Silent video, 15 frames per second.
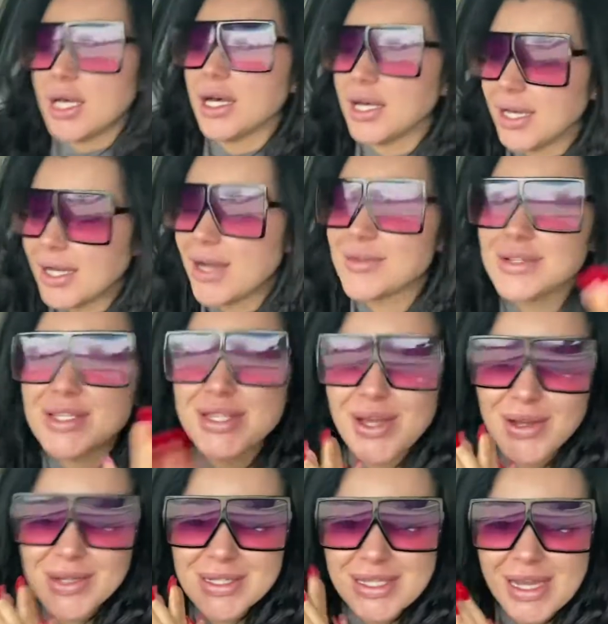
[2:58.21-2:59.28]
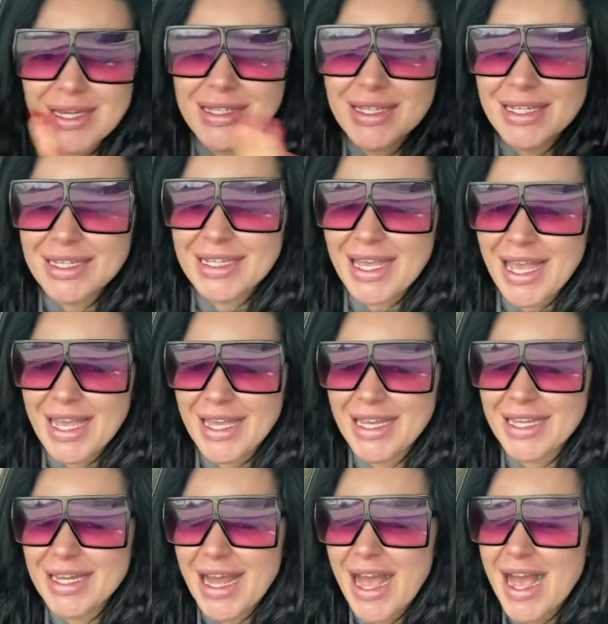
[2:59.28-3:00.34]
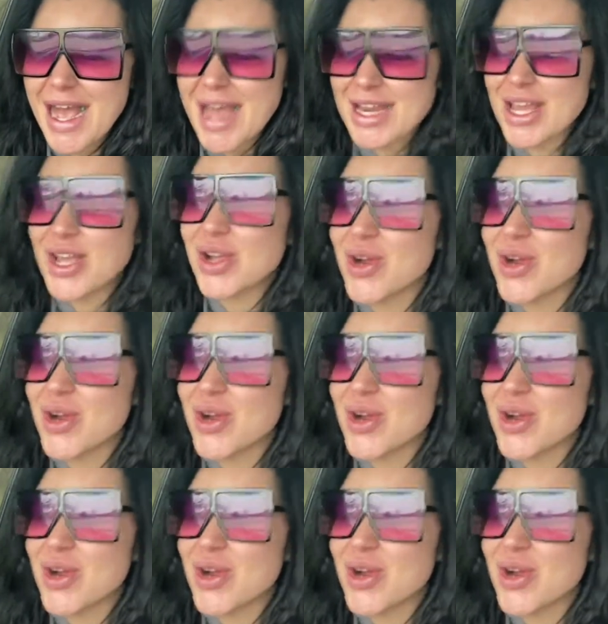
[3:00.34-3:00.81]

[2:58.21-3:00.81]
I was so excited like a kid on